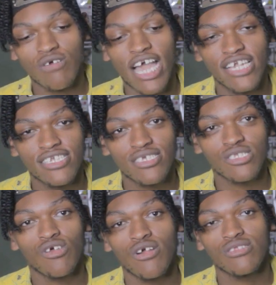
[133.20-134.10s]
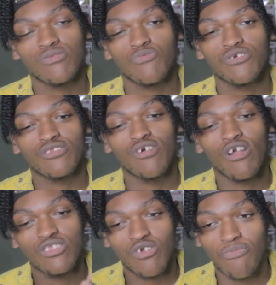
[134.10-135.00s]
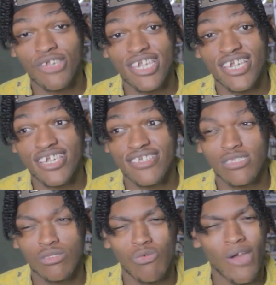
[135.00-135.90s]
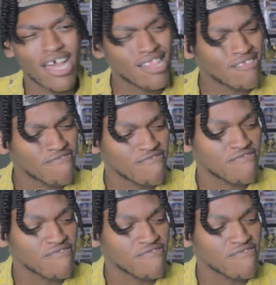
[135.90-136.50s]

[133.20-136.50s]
actually starts with Naruto being 12?